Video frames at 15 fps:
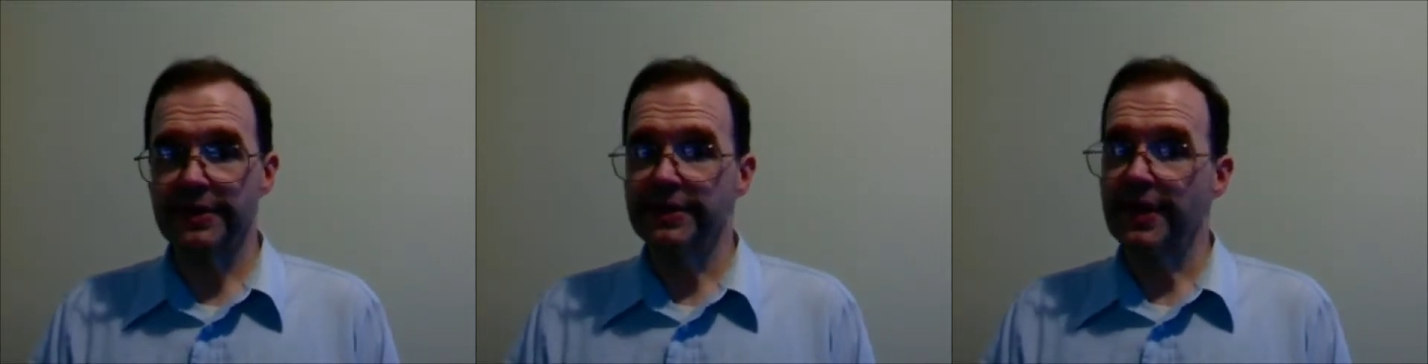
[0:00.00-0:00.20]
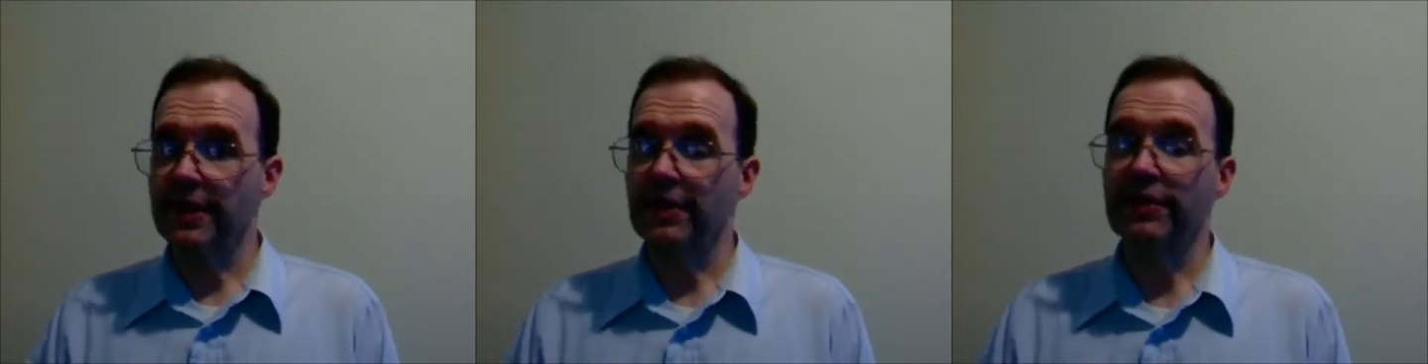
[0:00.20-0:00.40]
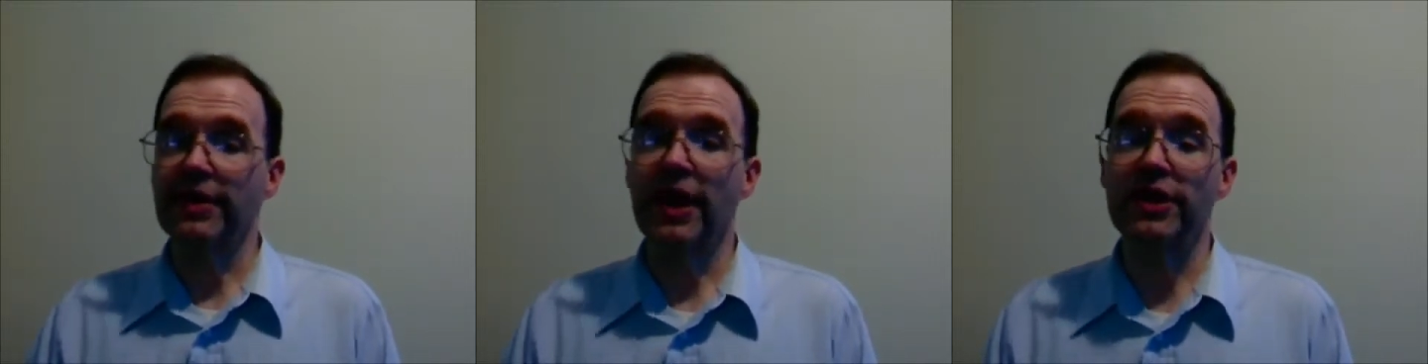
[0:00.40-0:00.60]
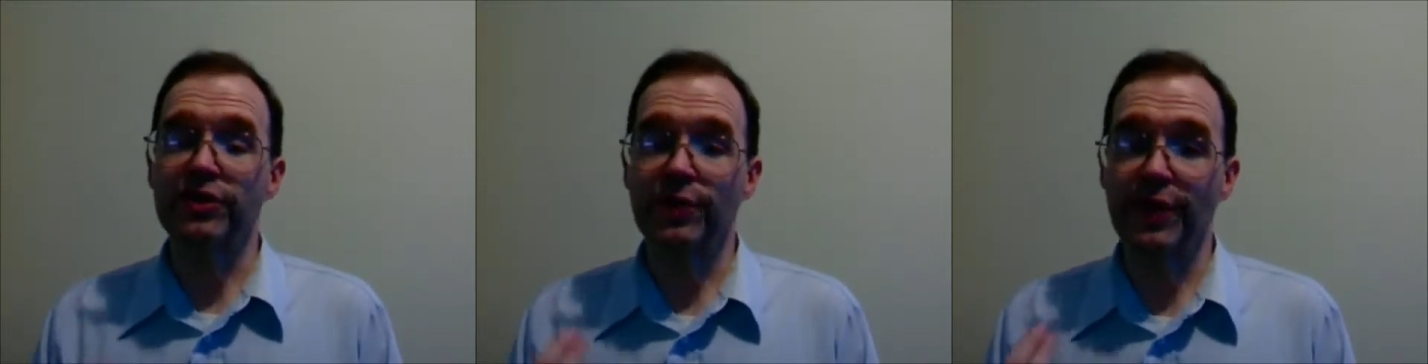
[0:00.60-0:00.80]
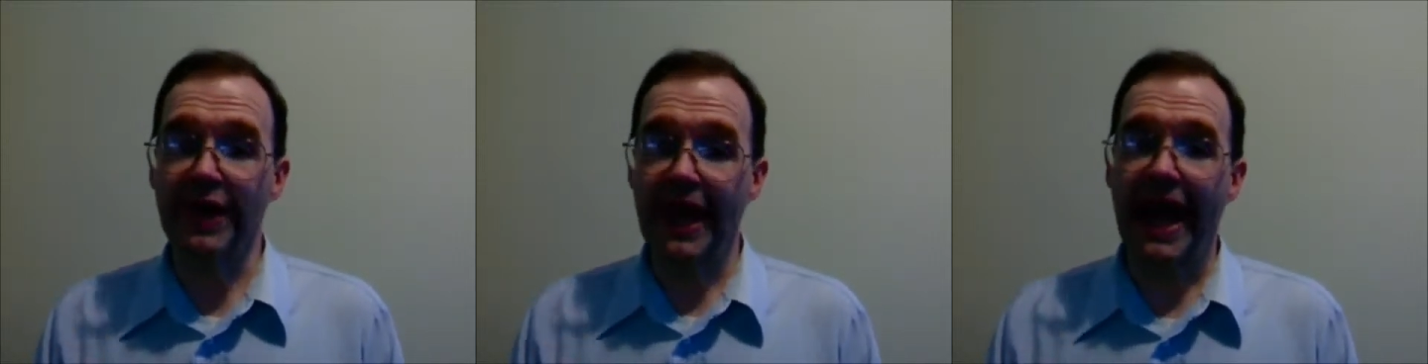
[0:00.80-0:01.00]
that are not
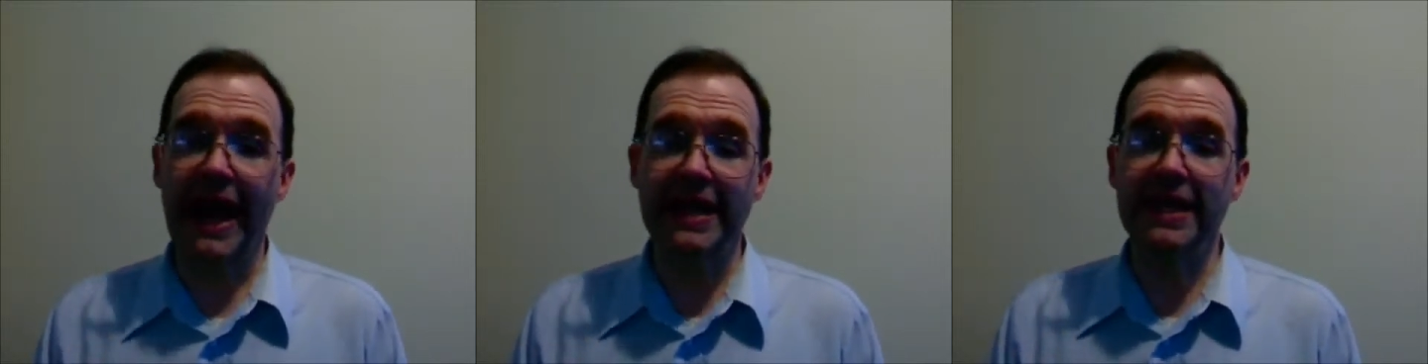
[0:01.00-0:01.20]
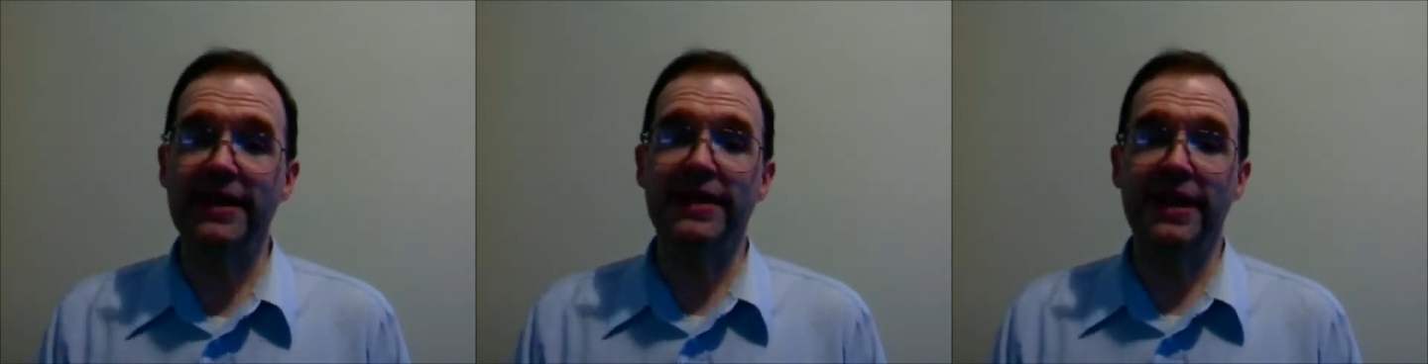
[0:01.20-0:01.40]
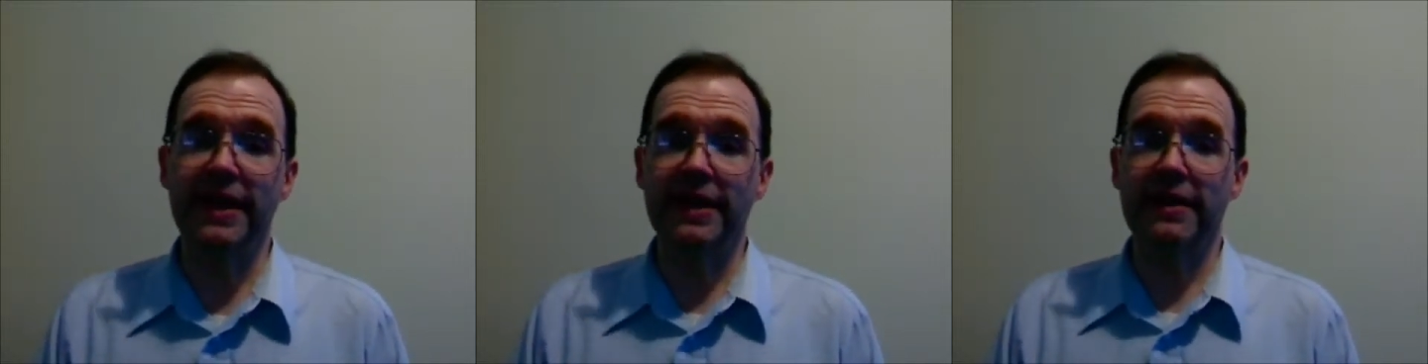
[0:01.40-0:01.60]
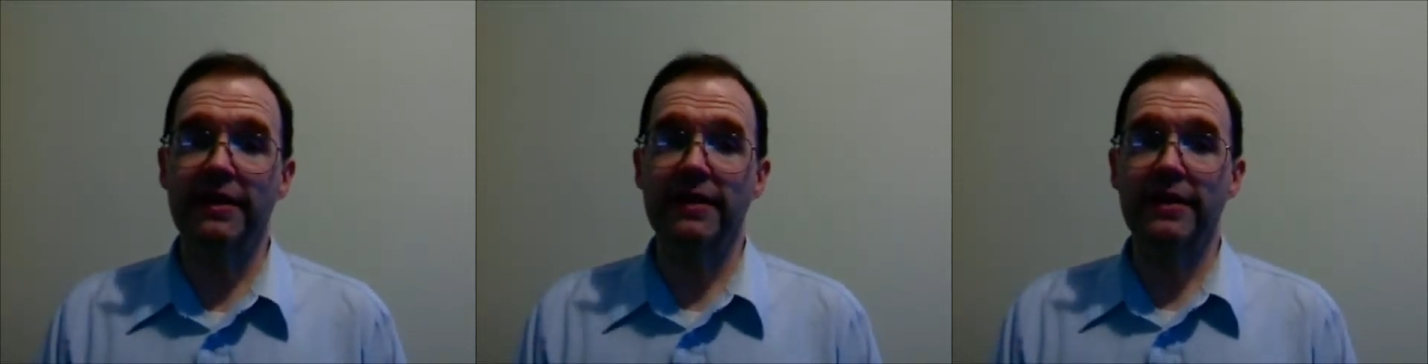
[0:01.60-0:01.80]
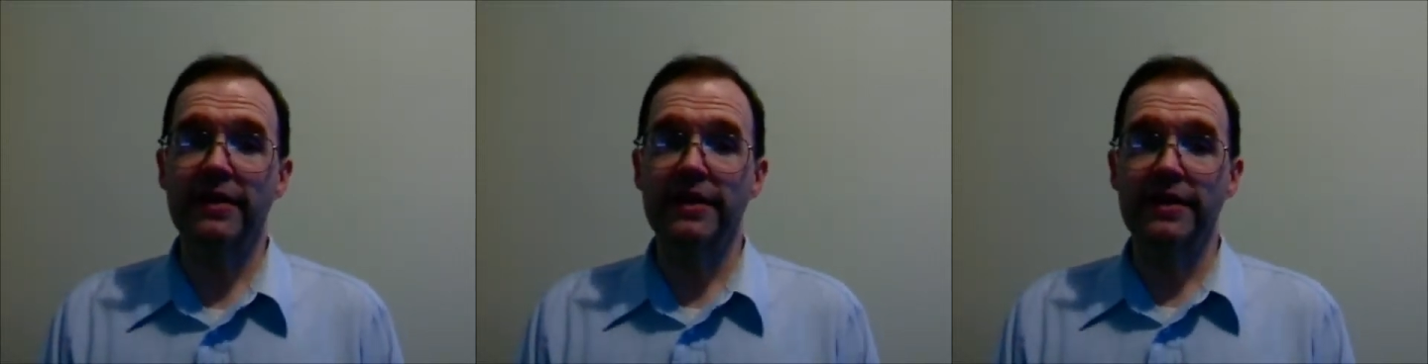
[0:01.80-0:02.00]
doing anything
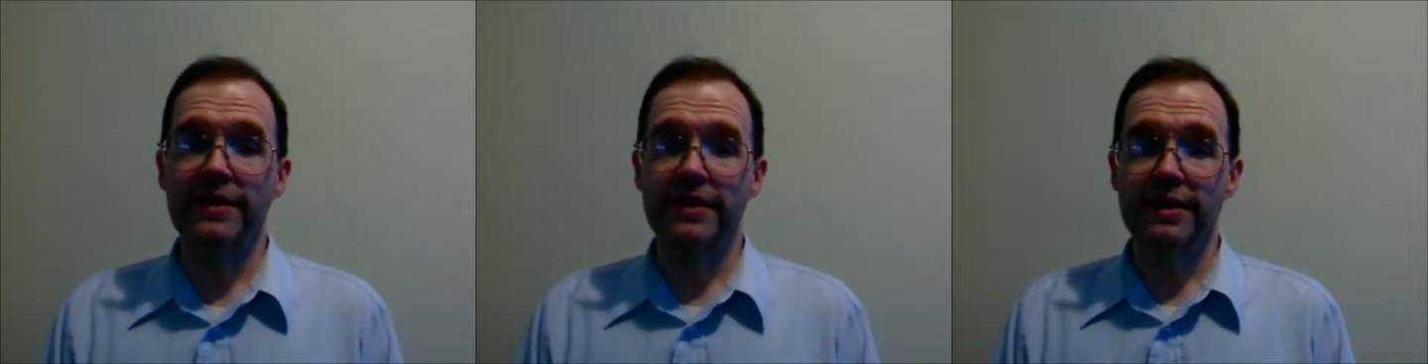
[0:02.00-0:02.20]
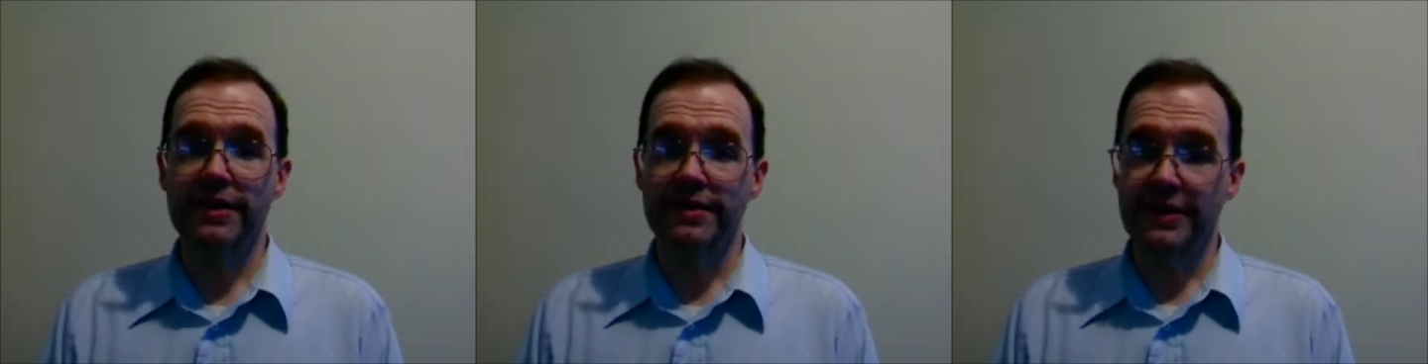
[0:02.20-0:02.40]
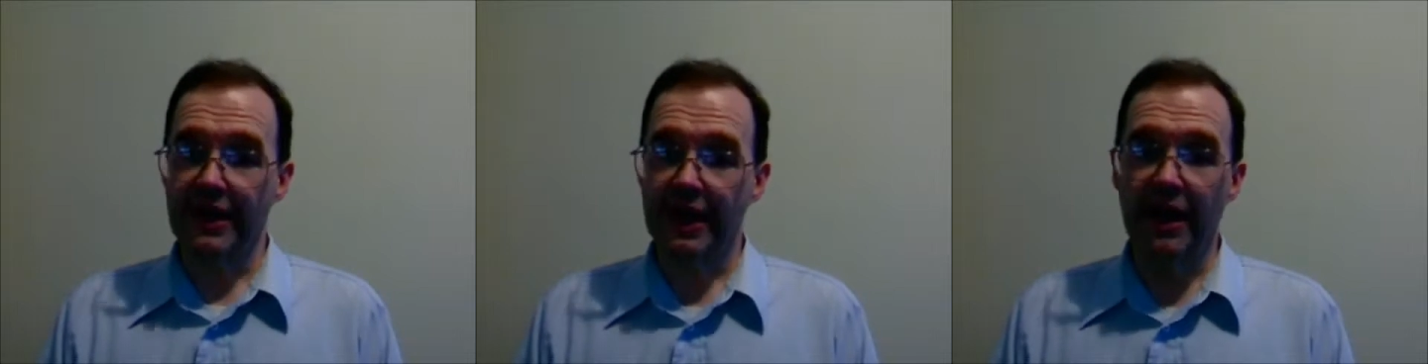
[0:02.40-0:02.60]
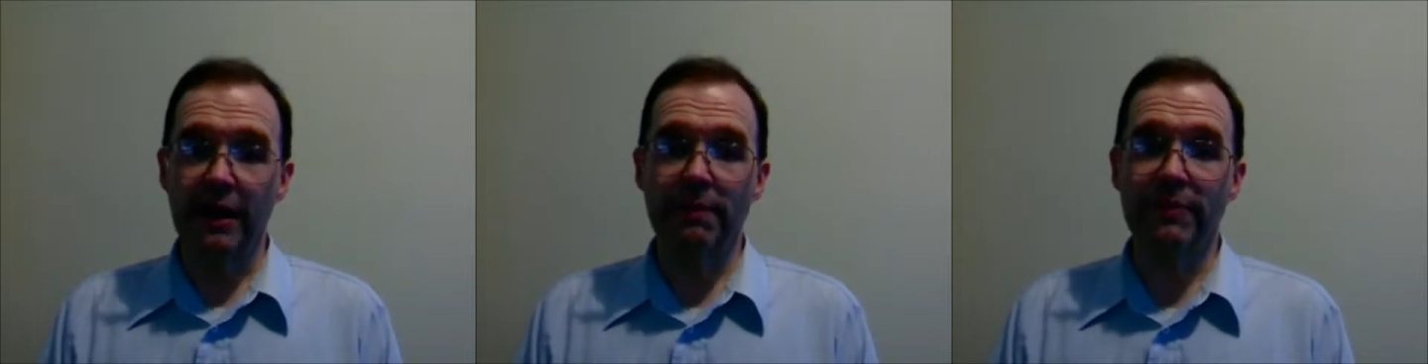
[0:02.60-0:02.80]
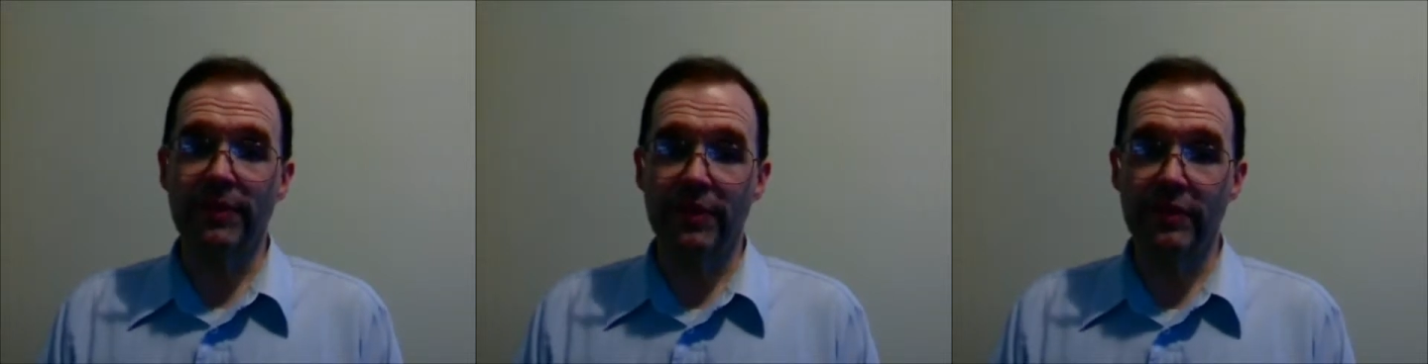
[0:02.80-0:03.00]
to
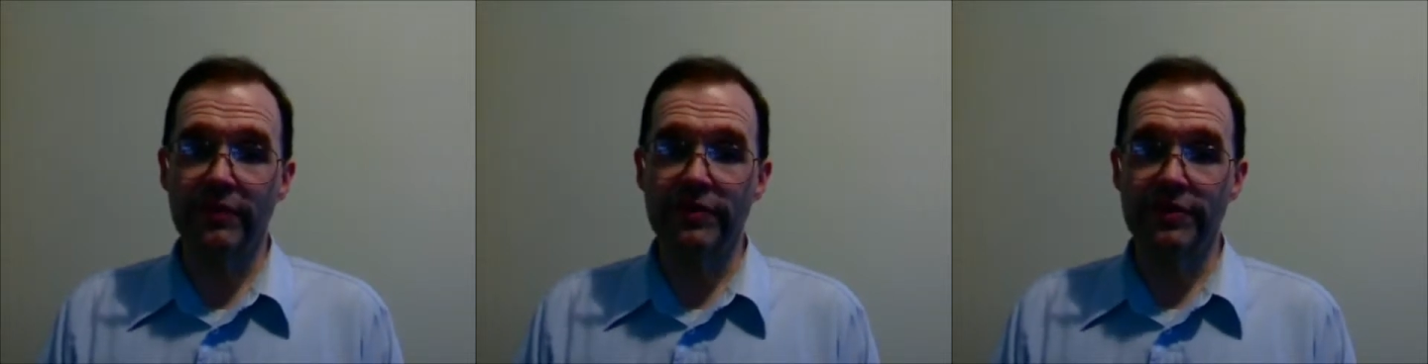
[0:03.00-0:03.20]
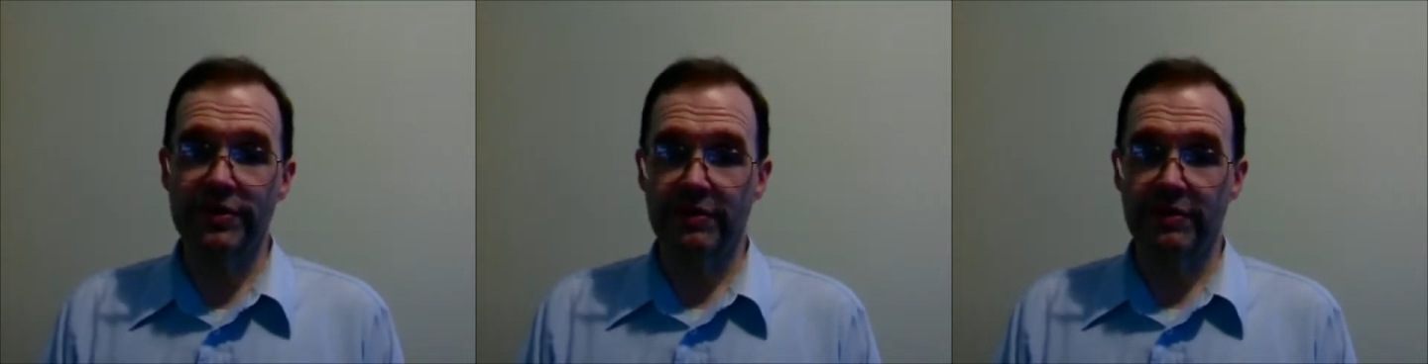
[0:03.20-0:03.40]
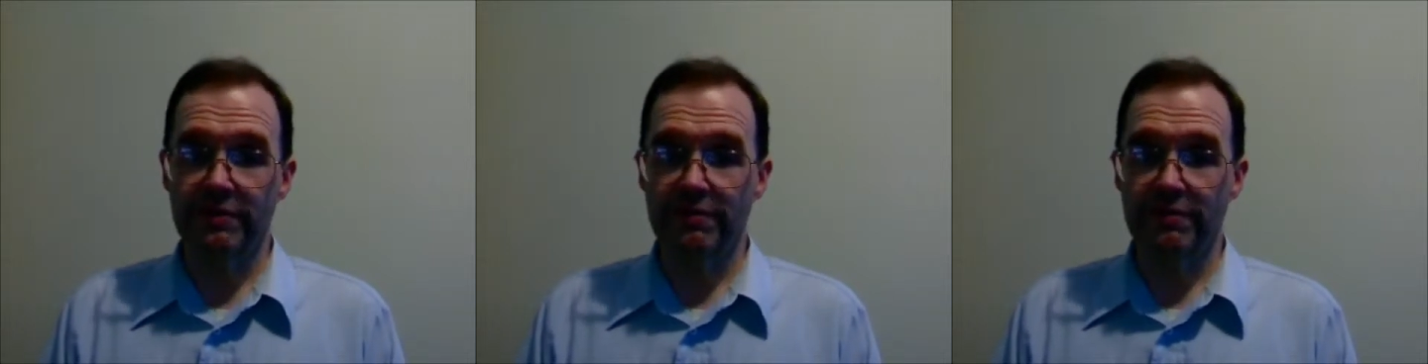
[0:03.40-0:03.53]
help those